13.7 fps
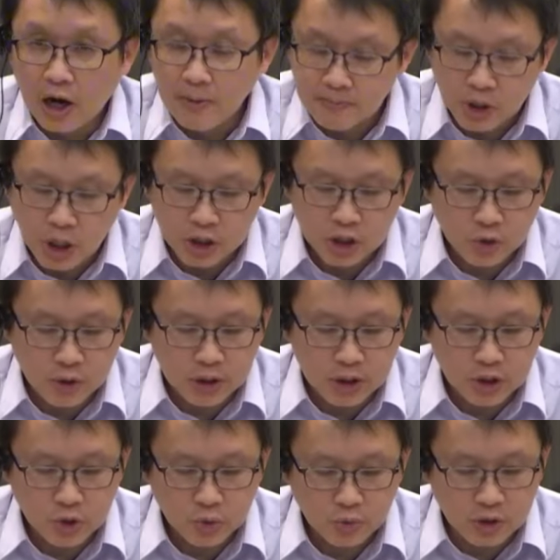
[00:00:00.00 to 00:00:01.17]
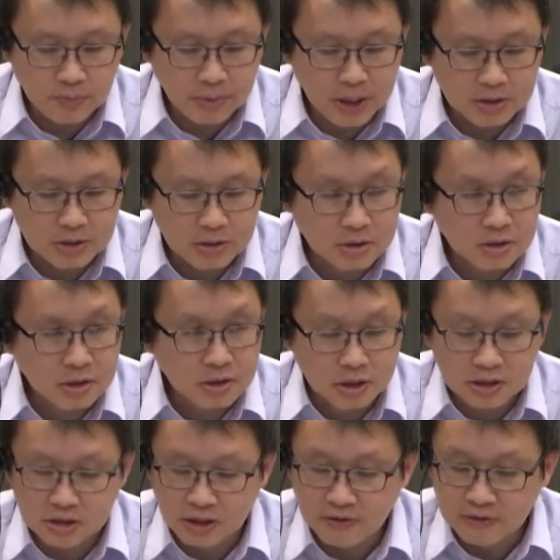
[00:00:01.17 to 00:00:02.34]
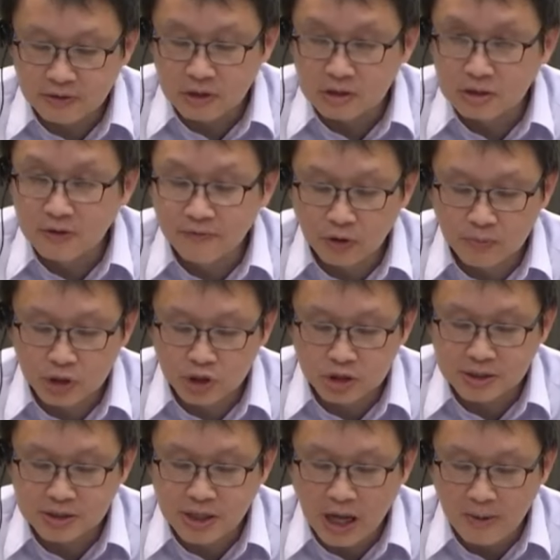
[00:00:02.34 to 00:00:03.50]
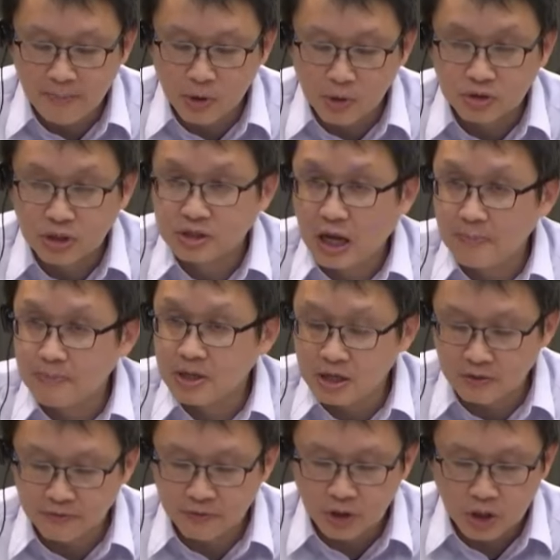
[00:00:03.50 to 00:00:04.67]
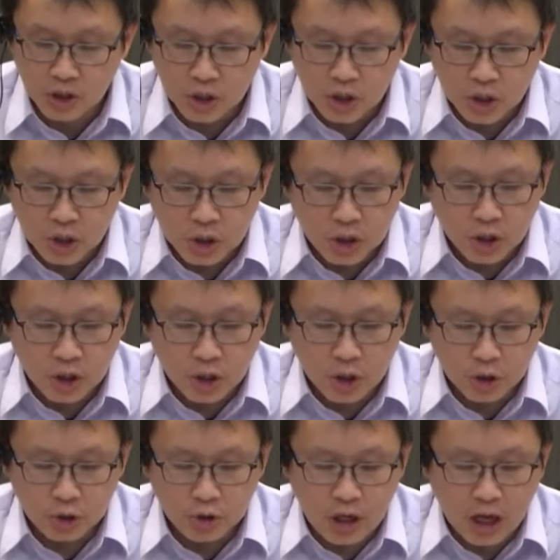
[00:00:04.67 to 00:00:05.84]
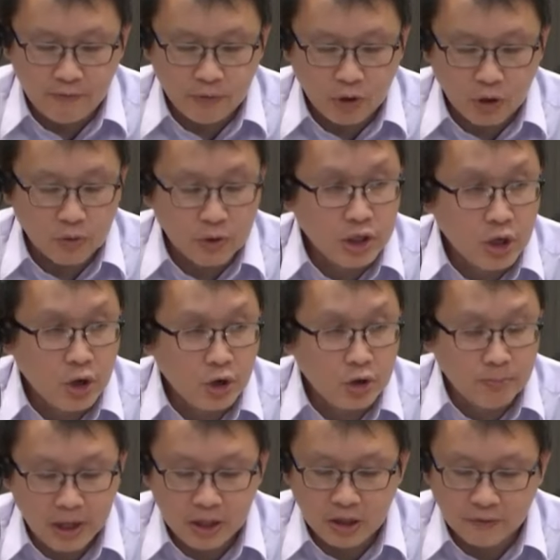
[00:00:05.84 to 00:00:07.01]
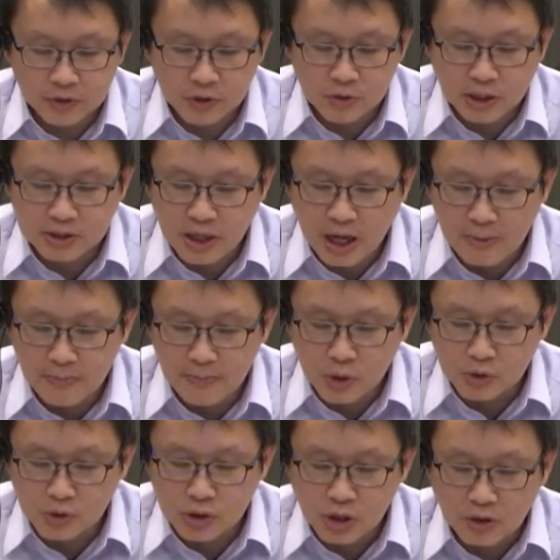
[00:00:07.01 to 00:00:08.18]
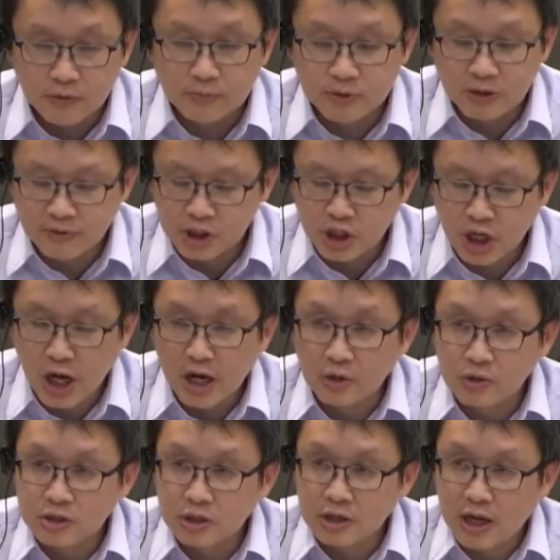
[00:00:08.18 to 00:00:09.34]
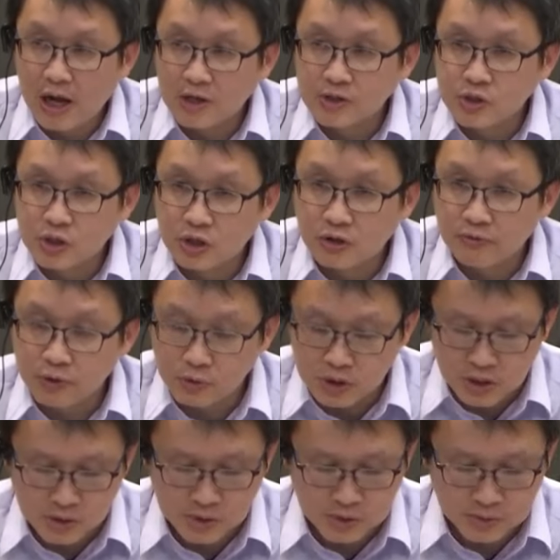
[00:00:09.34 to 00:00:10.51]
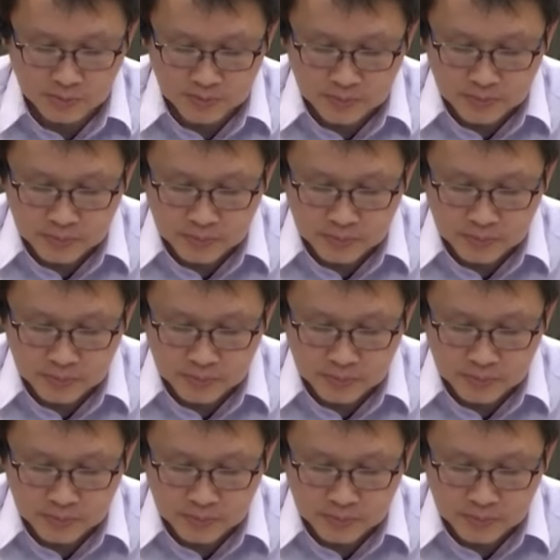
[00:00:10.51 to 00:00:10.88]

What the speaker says: I'm not going to repeat the disinformation examples, as I believe you have already heard many of those examples from different channels in the last few years.